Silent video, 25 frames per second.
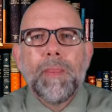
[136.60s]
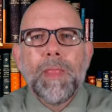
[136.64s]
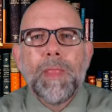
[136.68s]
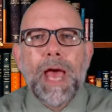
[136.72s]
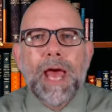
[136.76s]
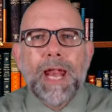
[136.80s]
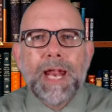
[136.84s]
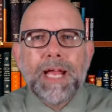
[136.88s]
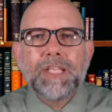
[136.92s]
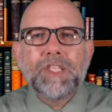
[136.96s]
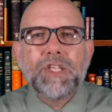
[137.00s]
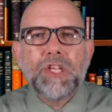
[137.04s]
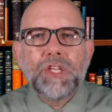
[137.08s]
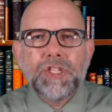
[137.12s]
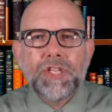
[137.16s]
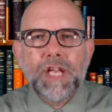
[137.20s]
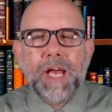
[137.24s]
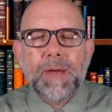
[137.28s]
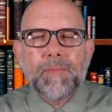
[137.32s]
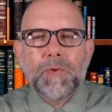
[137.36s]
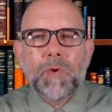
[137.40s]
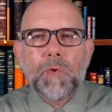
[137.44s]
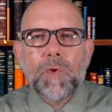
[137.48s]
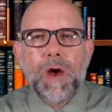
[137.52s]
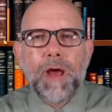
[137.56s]
And Exodus
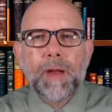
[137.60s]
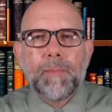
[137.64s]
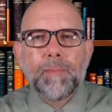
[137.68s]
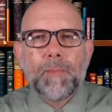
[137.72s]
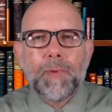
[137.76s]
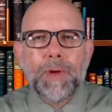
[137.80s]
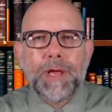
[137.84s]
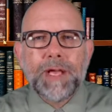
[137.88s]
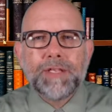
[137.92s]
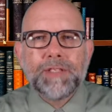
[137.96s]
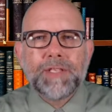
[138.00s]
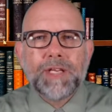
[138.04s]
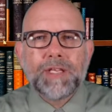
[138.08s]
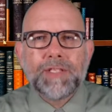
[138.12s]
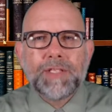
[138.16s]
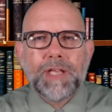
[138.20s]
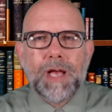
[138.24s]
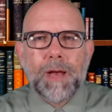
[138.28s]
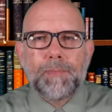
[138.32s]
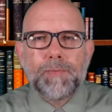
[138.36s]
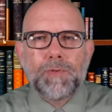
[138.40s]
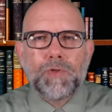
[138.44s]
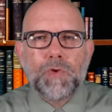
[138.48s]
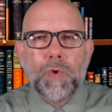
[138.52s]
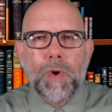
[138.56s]
chapter 1 brings us
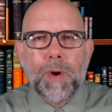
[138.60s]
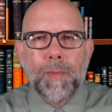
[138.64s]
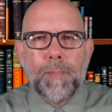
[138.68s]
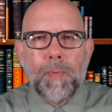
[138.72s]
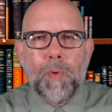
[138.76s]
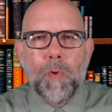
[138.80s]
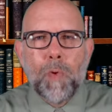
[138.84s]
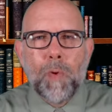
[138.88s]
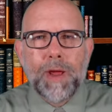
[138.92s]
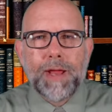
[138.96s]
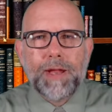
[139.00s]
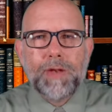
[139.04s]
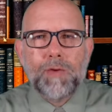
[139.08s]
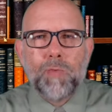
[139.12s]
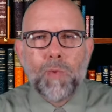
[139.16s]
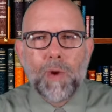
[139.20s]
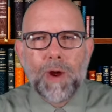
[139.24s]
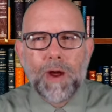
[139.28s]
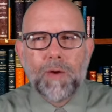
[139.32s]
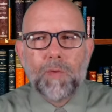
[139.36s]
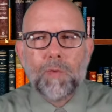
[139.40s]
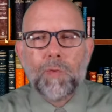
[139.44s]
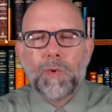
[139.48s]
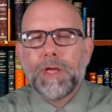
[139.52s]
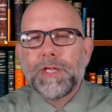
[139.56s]
up to a point
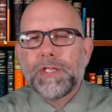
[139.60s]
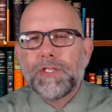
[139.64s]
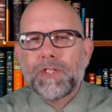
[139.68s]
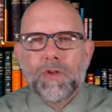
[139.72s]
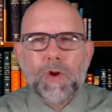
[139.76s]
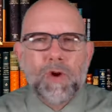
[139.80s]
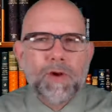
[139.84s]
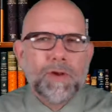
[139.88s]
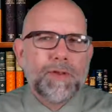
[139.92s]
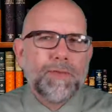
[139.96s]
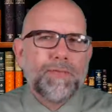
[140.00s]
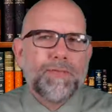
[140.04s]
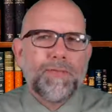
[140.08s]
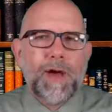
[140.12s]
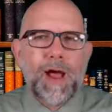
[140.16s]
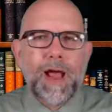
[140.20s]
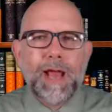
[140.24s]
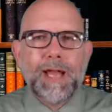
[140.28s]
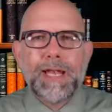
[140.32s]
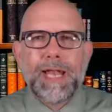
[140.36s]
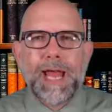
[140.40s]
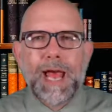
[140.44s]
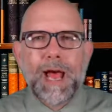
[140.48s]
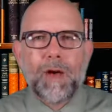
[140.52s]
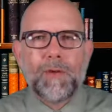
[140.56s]
where we start to
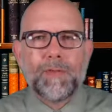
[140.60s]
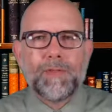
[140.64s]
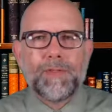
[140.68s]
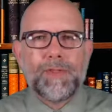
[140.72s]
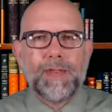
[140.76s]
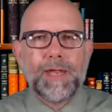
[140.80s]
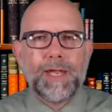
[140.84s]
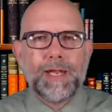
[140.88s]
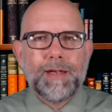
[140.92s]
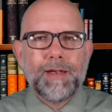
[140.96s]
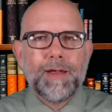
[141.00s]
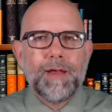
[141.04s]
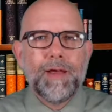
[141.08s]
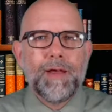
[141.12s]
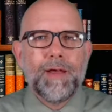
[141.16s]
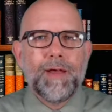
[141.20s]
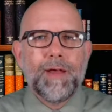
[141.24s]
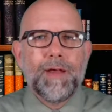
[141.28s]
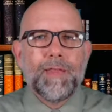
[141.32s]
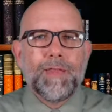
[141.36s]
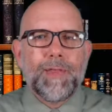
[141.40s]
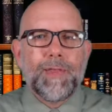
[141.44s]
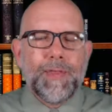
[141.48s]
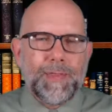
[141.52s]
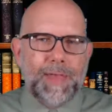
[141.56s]
find out
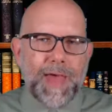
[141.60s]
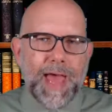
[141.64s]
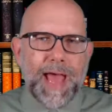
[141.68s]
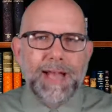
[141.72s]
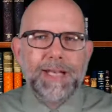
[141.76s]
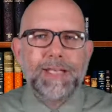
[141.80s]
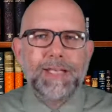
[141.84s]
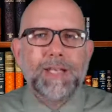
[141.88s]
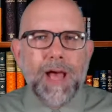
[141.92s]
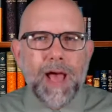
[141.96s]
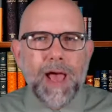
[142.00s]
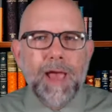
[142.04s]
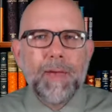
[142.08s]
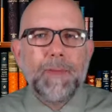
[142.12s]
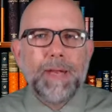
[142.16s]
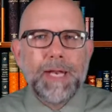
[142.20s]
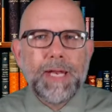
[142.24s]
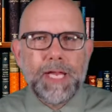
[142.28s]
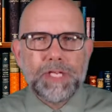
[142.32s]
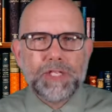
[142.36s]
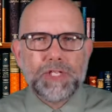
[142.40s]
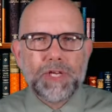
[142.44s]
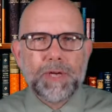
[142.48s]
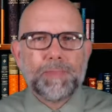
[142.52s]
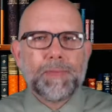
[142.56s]
that time in
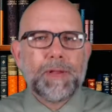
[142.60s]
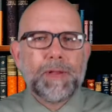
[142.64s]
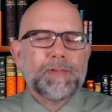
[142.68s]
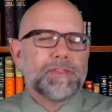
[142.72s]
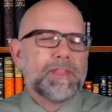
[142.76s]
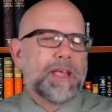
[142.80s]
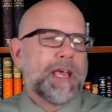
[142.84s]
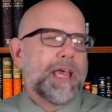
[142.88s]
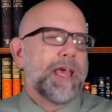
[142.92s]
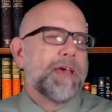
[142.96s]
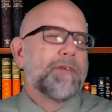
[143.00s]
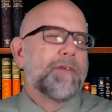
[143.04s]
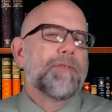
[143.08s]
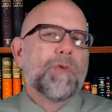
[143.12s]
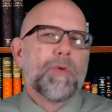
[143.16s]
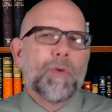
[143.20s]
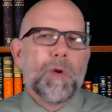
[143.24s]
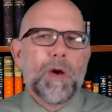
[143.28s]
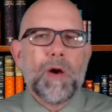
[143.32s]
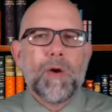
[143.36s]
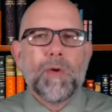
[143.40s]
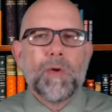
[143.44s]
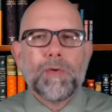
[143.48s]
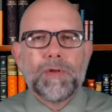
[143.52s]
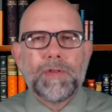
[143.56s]
Egypt, as they have
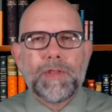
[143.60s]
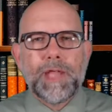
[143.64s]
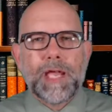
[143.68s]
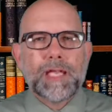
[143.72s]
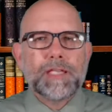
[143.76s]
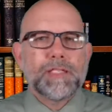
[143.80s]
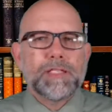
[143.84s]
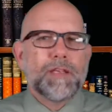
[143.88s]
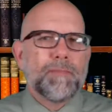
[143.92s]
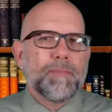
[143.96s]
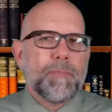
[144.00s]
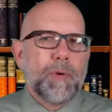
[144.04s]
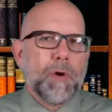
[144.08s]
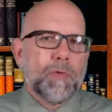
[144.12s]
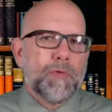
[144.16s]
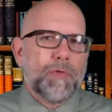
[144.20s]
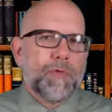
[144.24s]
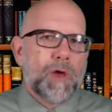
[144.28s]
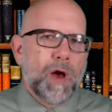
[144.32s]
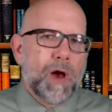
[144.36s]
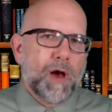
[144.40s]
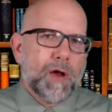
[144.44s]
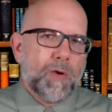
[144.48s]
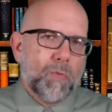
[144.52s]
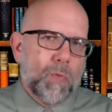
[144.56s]
grown, things have both
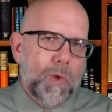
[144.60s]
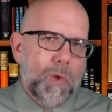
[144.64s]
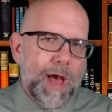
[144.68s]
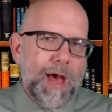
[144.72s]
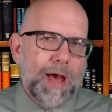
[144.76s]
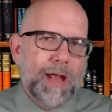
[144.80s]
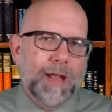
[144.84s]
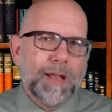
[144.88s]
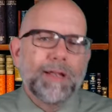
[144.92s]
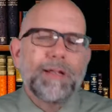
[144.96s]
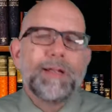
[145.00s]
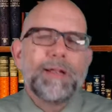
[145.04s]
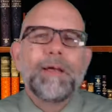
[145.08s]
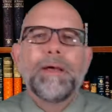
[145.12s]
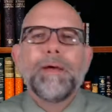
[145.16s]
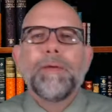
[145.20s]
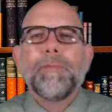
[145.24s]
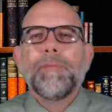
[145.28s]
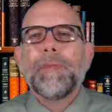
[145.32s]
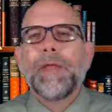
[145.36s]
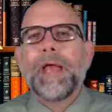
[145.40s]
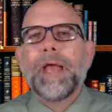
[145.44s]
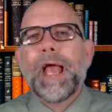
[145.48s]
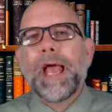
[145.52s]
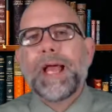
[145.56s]
gone well
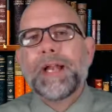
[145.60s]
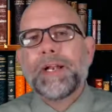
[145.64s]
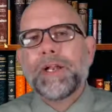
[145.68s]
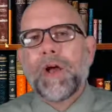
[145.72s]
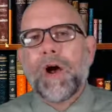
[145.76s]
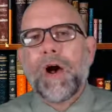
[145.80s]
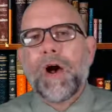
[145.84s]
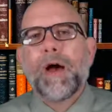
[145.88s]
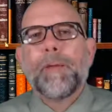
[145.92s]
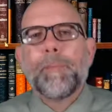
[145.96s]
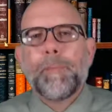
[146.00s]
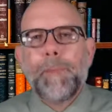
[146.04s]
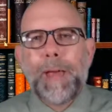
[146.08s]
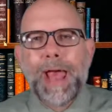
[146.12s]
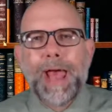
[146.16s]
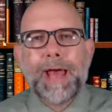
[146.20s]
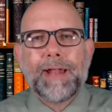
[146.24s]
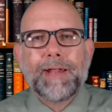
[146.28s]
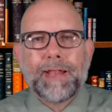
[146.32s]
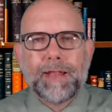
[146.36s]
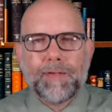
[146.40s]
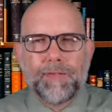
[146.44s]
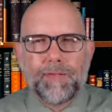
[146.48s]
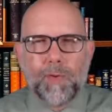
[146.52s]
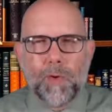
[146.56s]
and gone
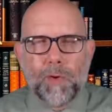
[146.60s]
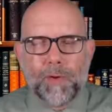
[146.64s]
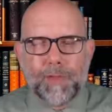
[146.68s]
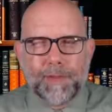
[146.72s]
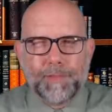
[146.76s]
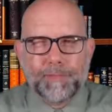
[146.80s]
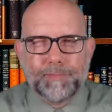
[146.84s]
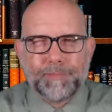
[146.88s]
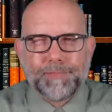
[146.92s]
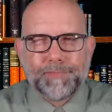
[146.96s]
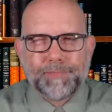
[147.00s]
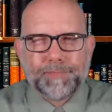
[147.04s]
badly for them.